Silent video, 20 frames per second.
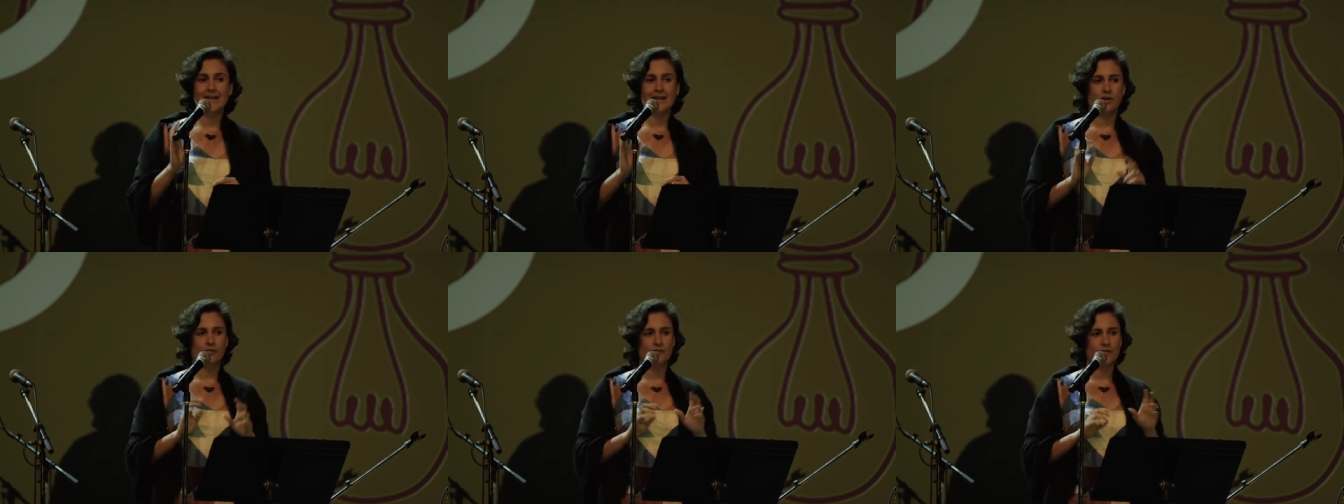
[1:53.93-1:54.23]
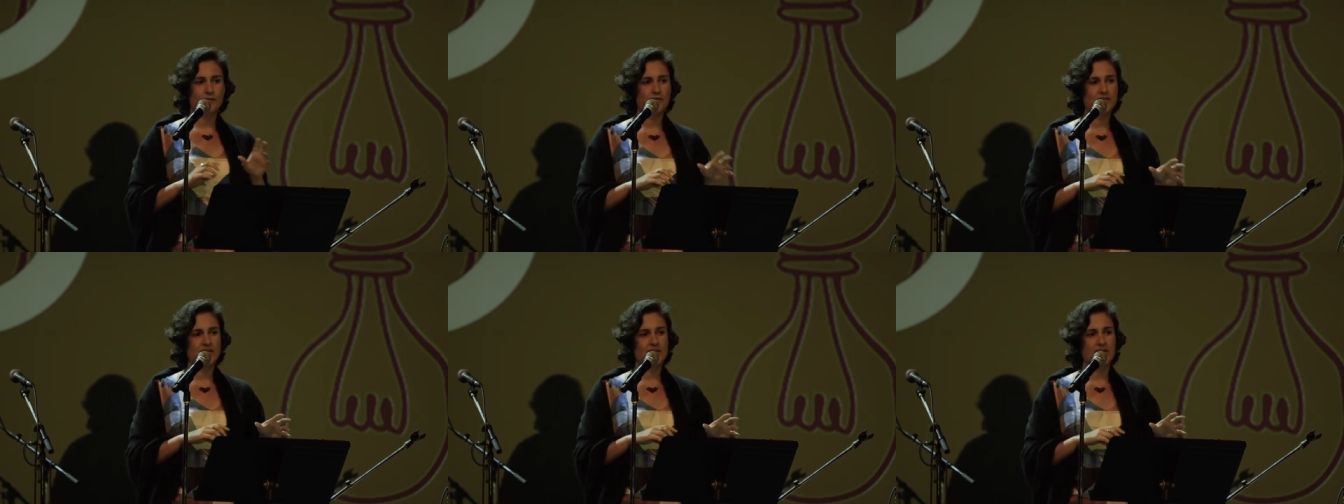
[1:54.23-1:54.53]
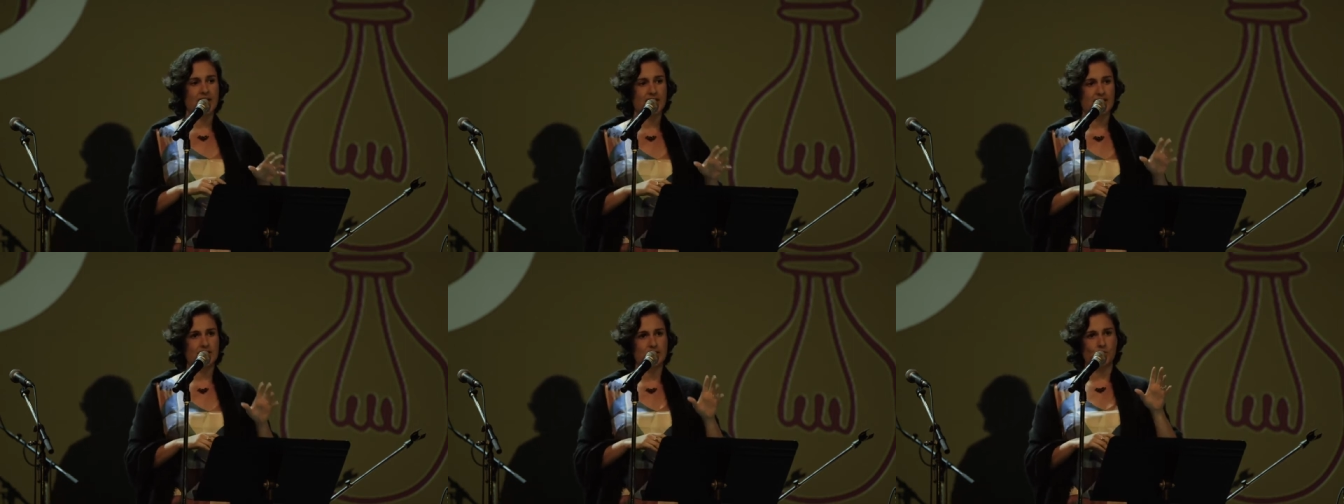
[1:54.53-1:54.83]
Now,
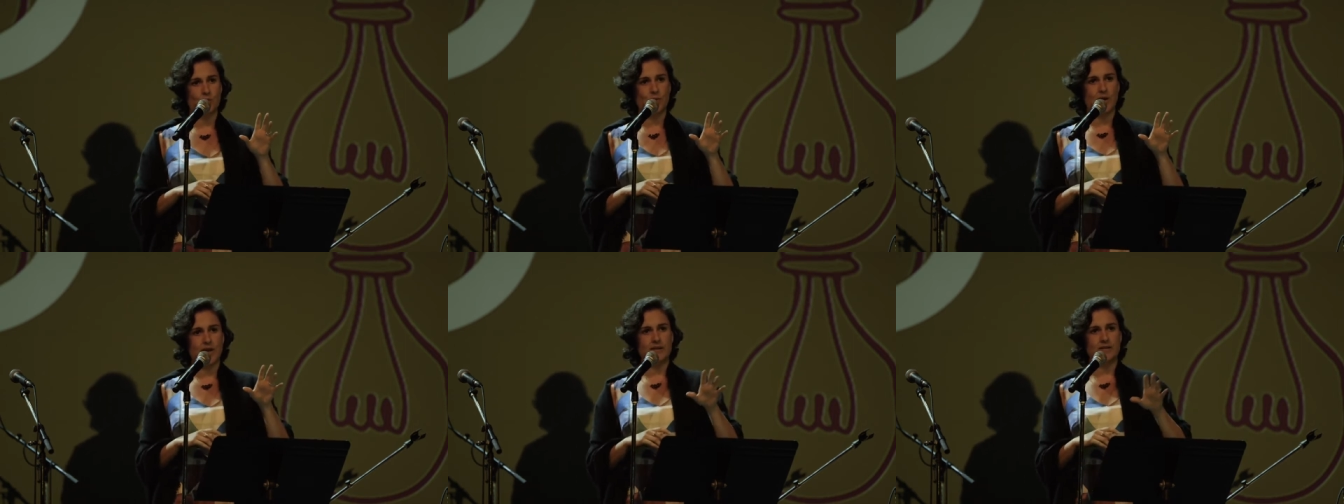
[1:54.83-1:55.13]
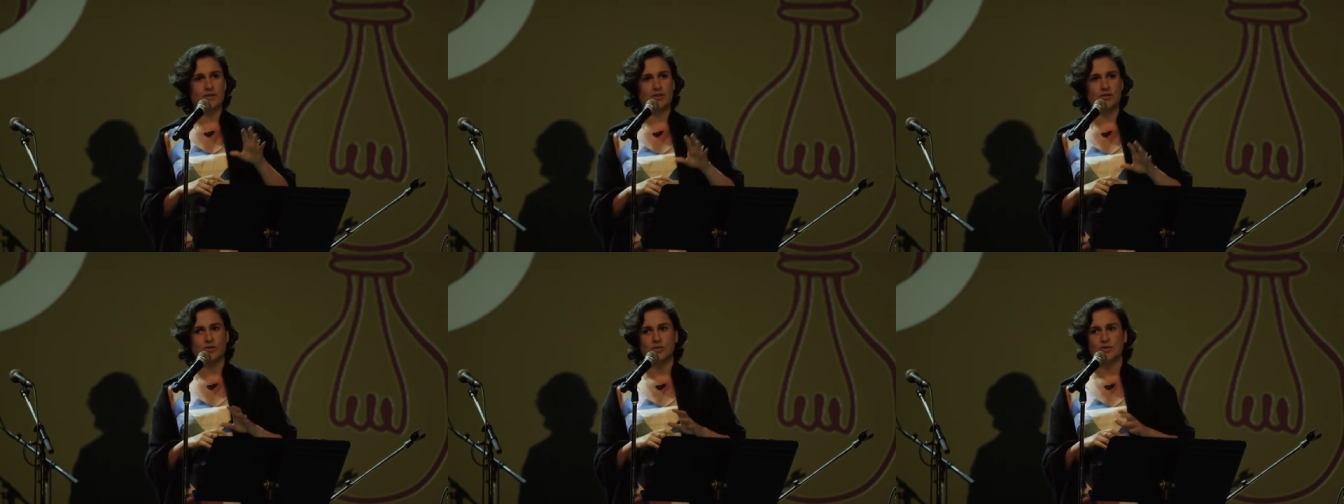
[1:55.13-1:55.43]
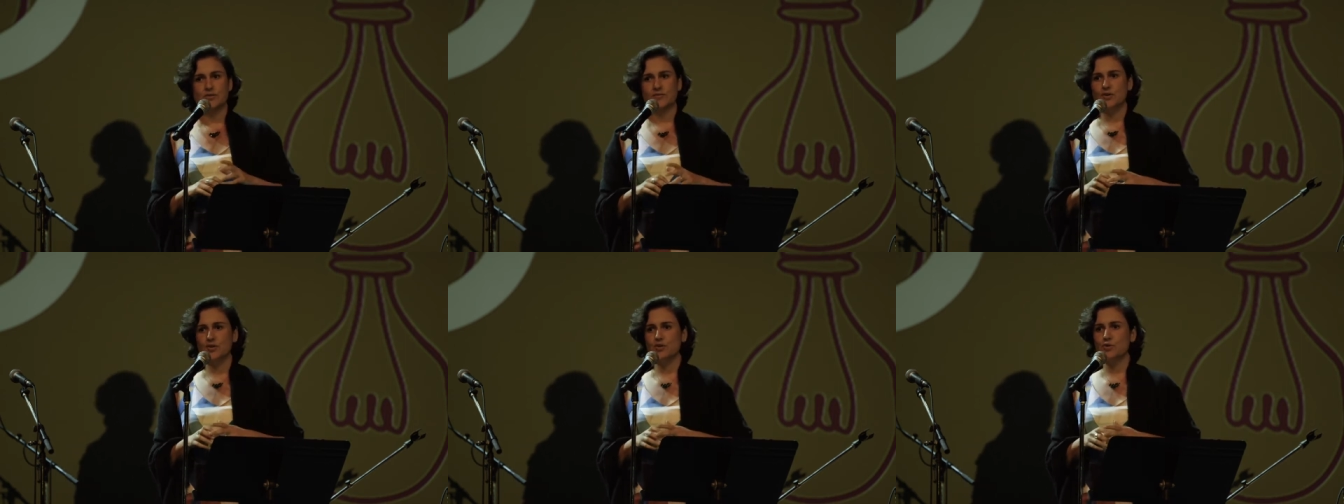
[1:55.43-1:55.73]
1591,
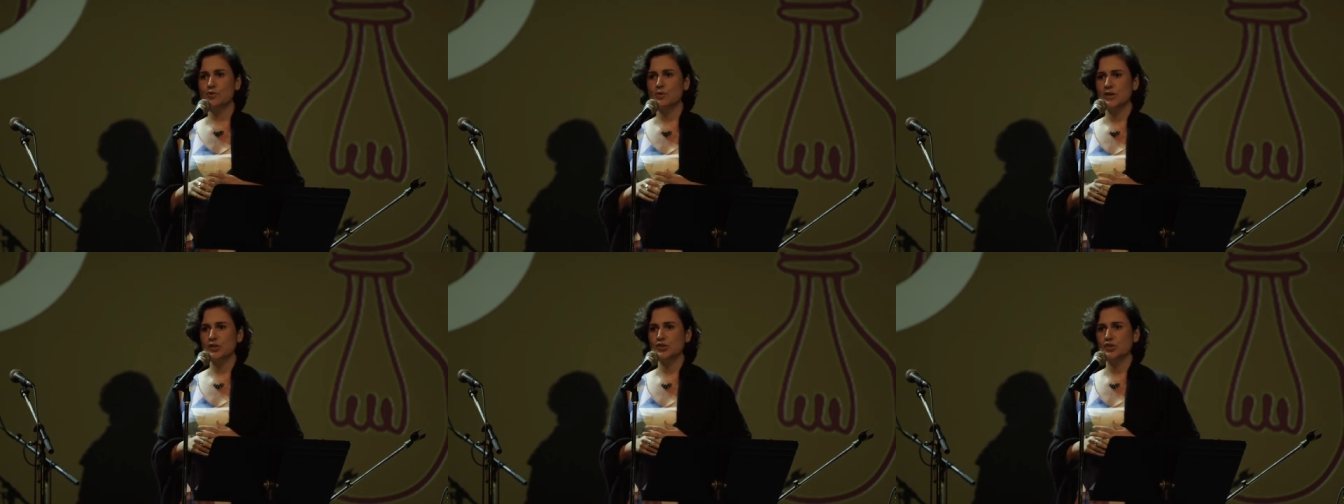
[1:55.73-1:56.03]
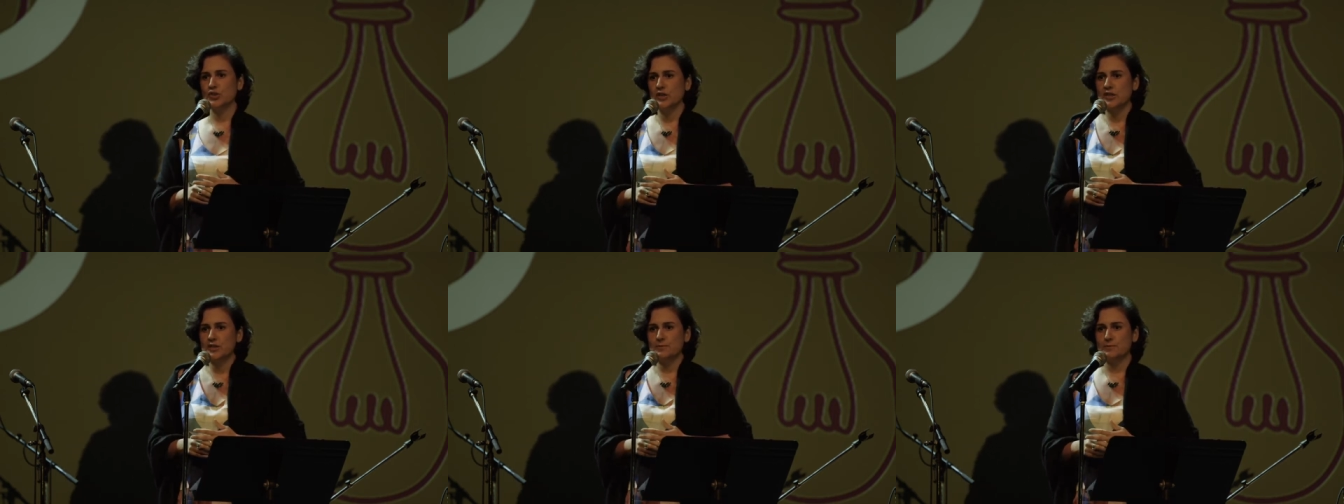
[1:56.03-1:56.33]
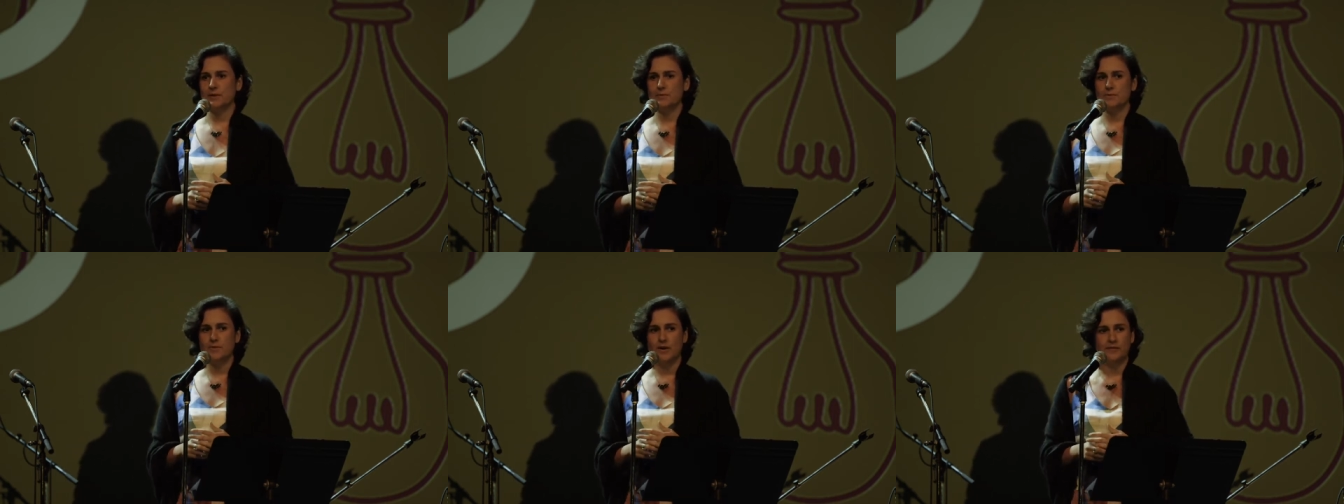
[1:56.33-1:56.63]
those of you who are
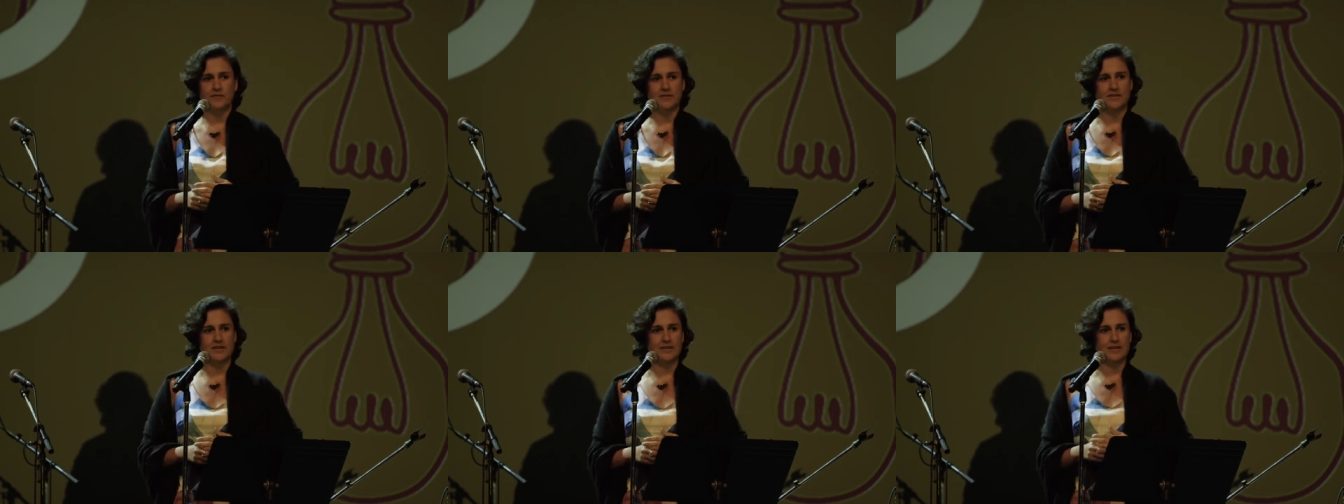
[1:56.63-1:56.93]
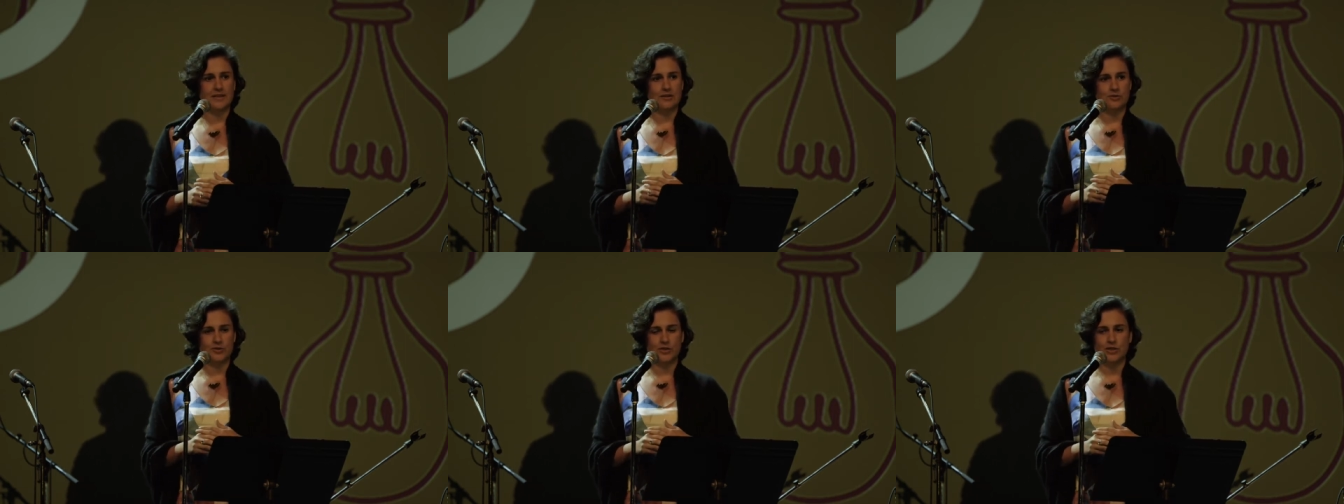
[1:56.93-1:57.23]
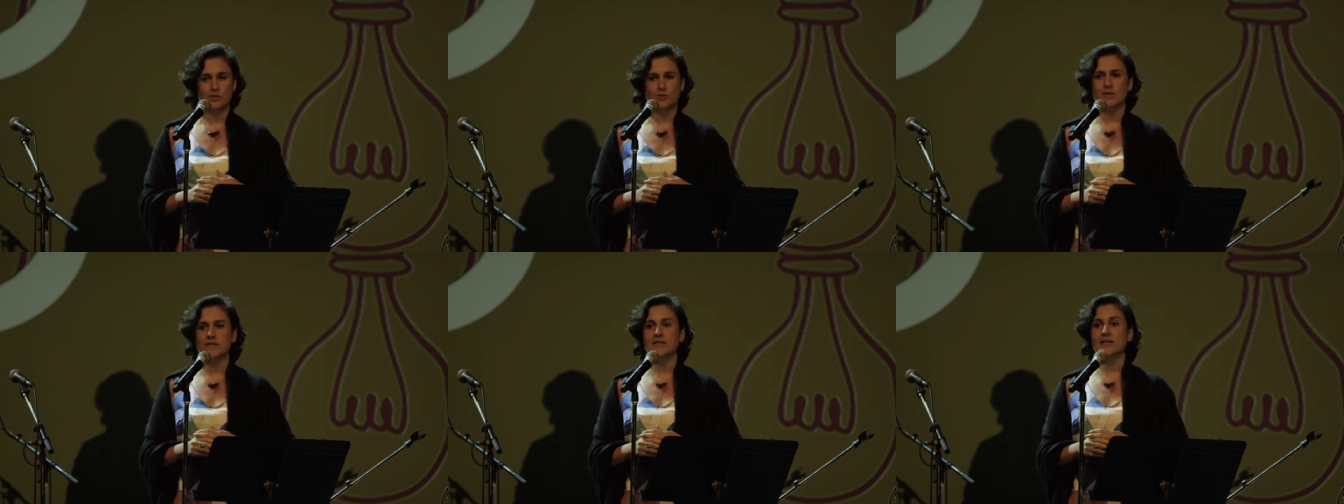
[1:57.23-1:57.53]
Shakespeare buffs in the
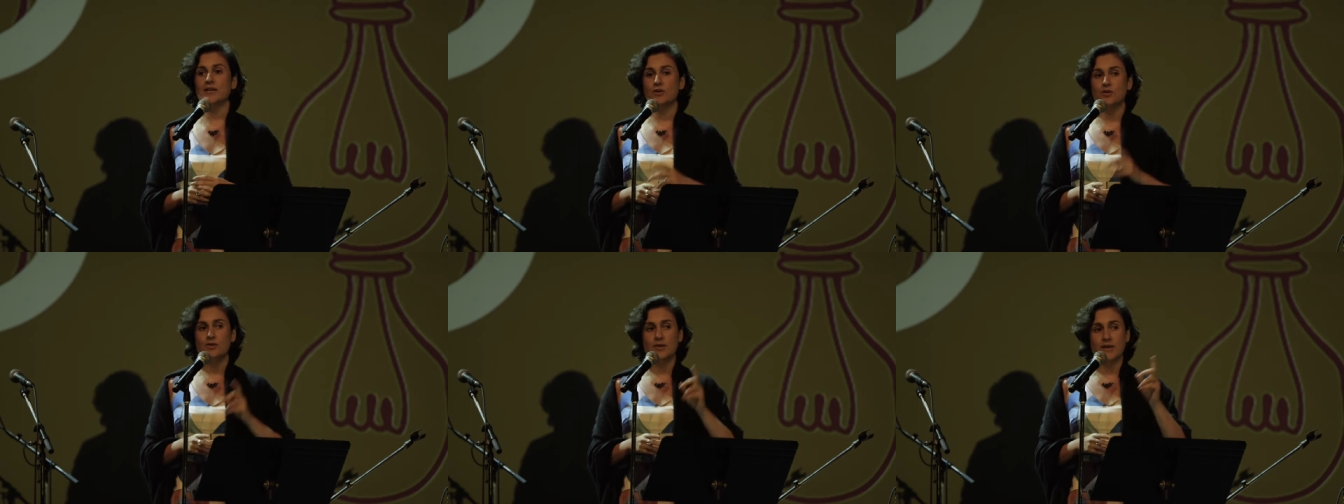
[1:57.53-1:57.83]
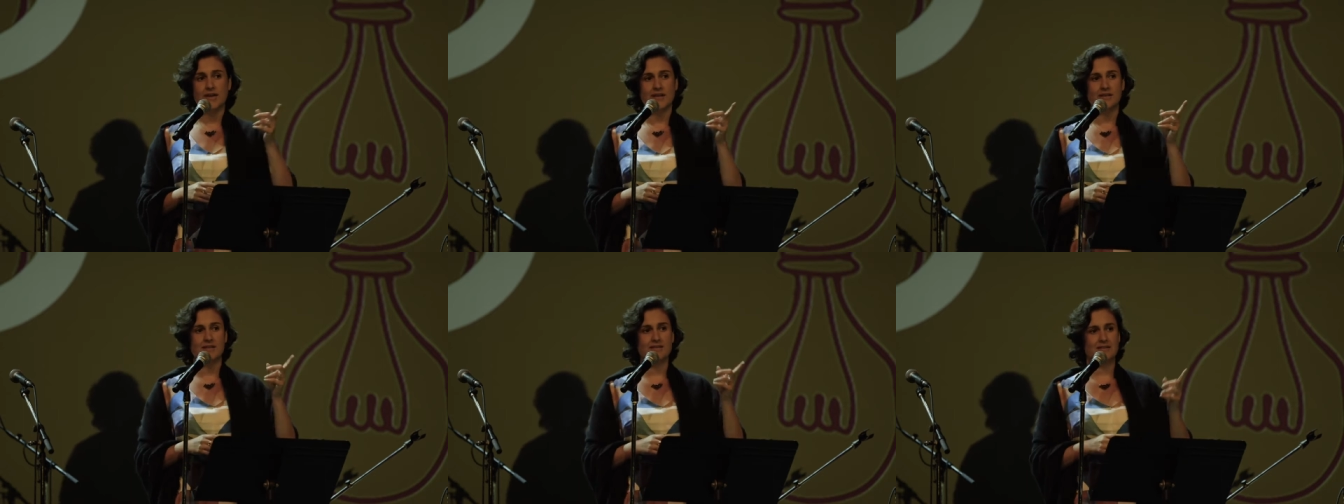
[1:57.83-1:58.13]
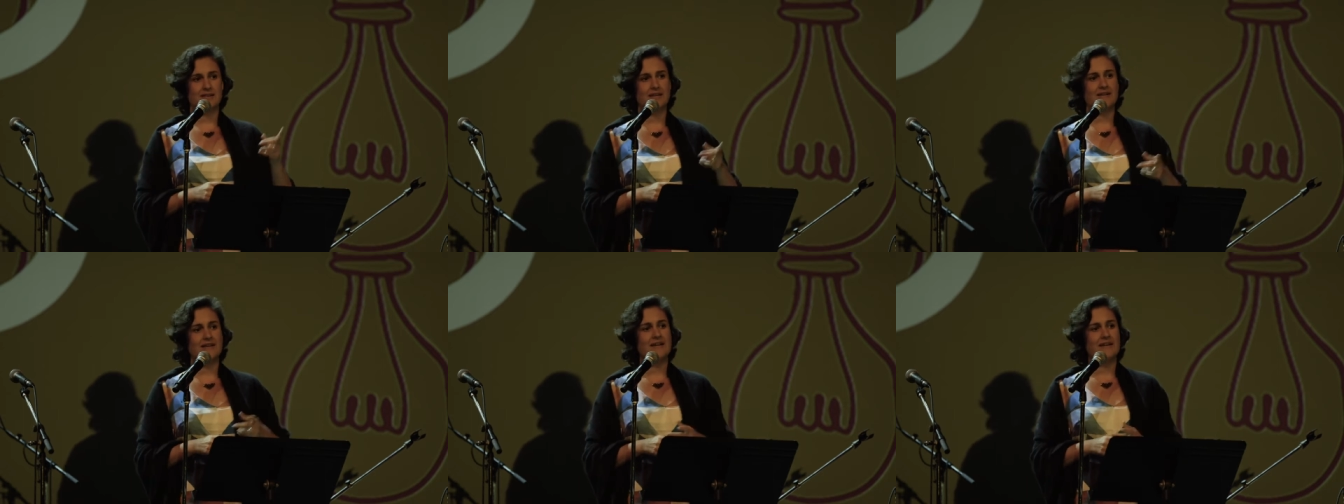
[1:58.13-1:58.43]
audience will say, oh yes,